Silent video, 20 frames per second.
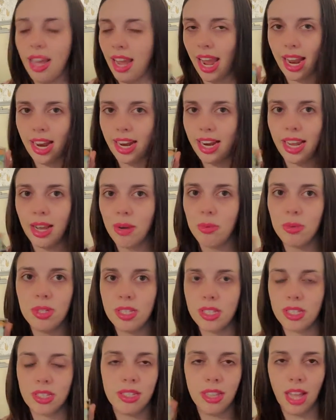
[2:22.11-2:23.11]
And it
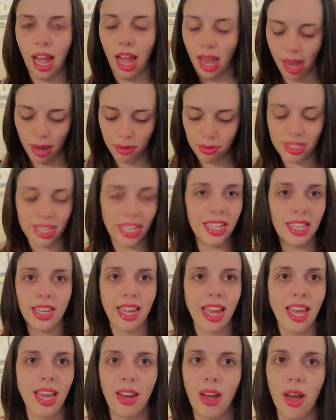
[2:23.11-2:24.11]
was I was like, you
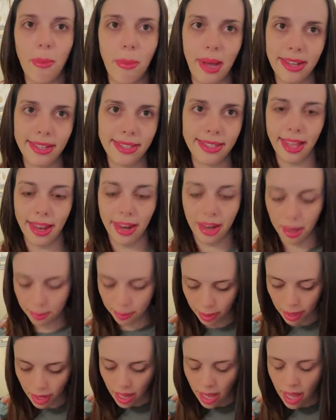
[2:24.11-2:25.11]
cannot pass that up.